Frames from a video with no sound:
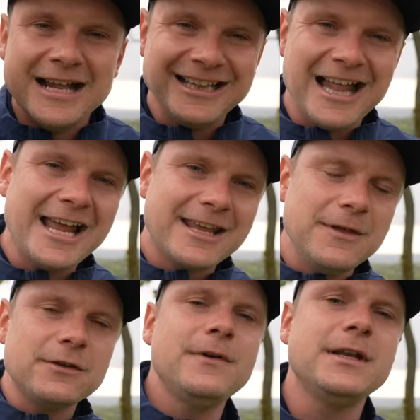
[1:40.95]
Like
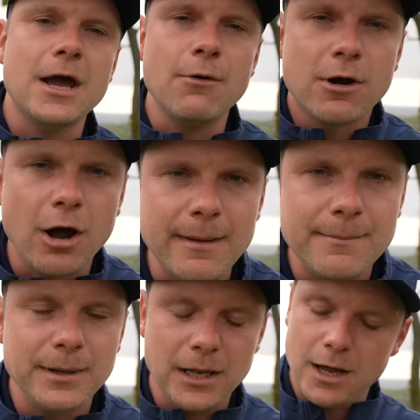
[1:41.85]
this video and
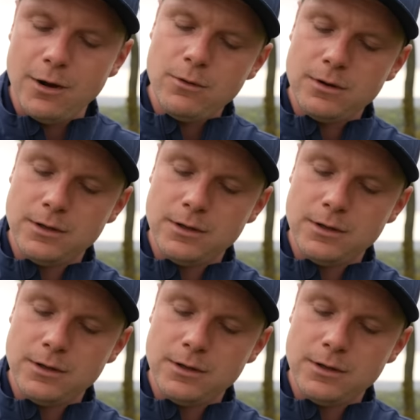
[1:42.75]
comment below.